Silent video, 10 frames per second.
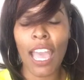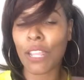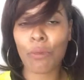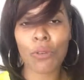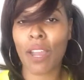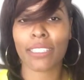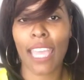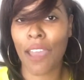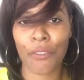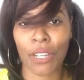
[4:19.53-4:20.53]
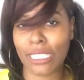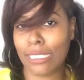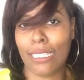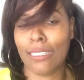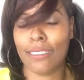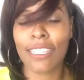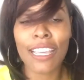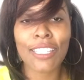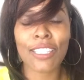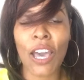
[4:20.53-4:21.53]
want to rock the afro. I just didn't.
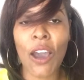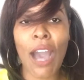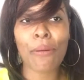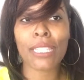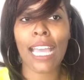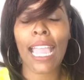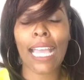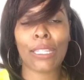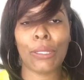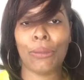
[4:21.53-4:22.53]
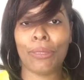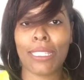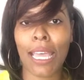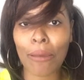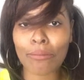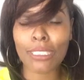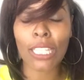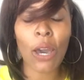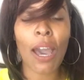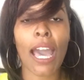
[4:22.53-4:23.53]
So I was like, I got to do something.
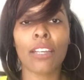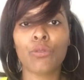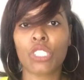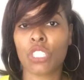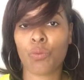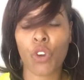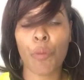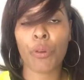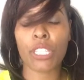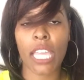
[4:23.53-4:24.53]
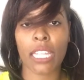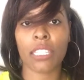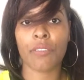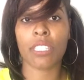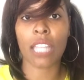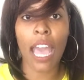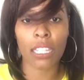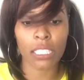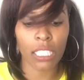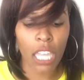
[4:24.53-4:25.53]
So I just wore protective
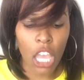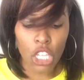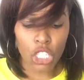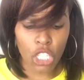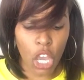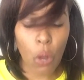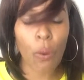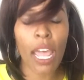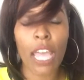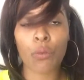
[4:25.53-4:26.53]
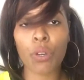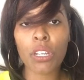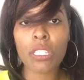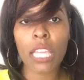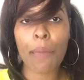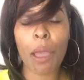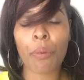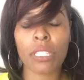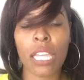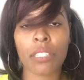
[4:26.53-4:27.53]
styling. So what I will say about
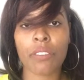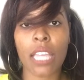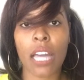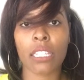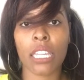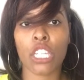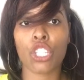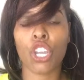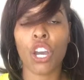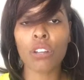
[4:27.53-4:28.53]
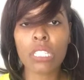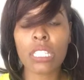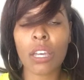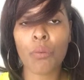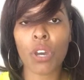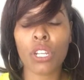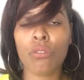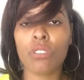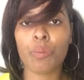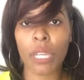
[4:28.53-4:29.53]
protective styling is go to someone
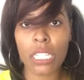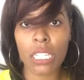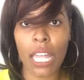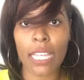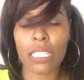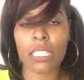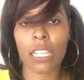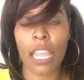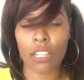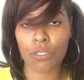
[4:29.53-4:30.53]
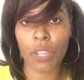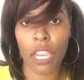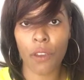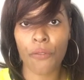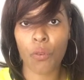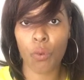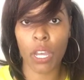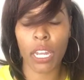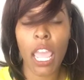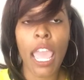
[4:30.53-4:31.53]
who specializes in natural hair, for
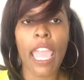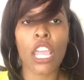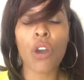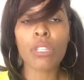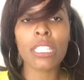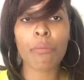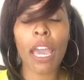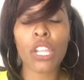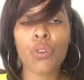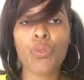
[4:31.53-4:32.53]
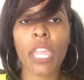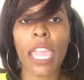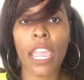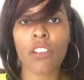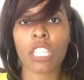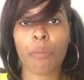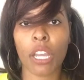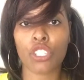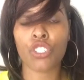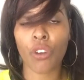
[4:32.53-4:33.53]
one, and go to somebody who cares
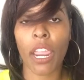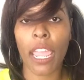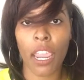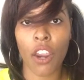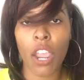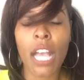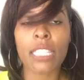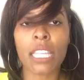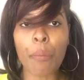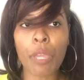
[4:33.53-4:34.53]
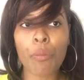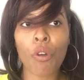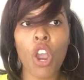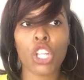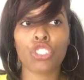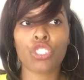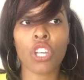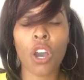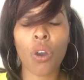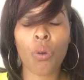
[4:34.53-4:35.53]
about your hair. Some people are
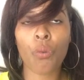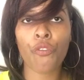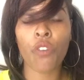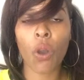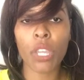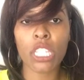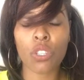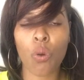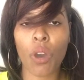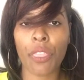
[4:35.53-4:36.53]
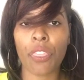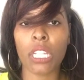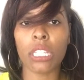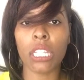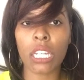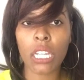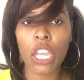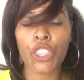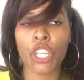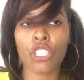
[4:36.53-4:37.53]
so focused on the look,
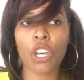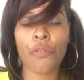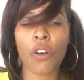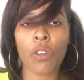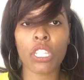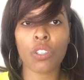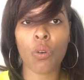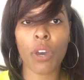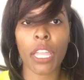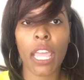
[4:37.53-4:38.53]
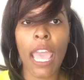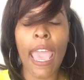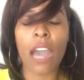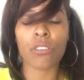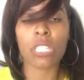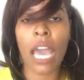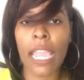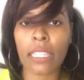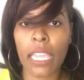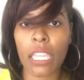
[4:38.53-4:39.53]
they're so focused on how
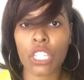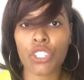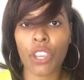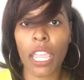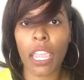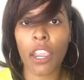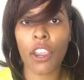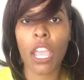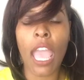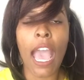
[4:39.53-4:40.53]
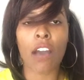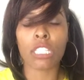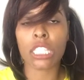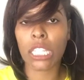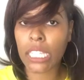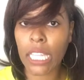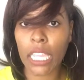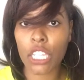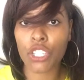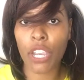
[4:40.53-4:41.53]
tight they can get your hair, how sleek they
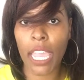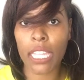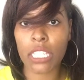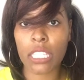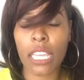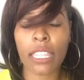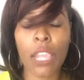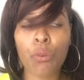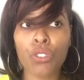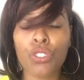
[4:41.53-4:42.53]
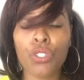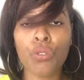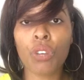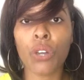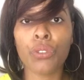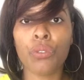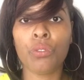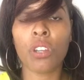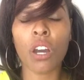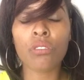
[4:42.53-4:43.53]
can get your edges, that they will
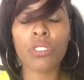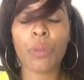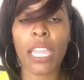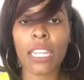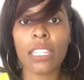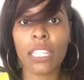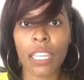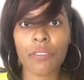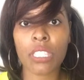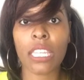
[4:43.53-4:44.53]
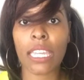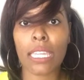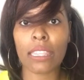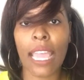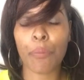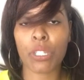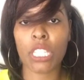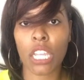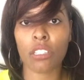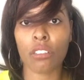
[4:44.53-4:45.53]
go to any lengths to get that
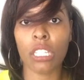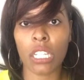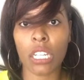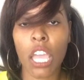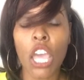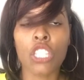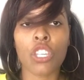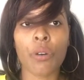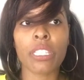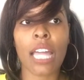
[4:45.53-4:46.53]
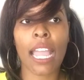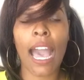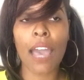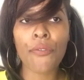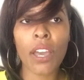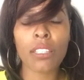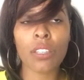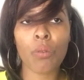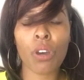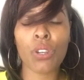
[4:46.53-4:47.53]
particular look. So it's like, I found
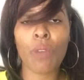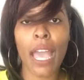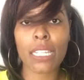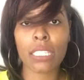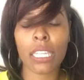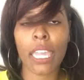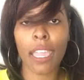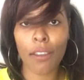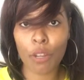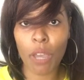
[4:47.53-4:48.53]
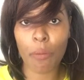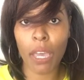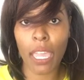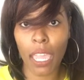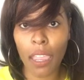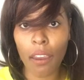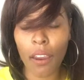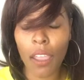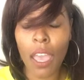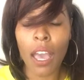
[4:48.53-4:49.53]
someone who actually cared about my
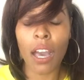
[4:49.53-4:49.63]
hair,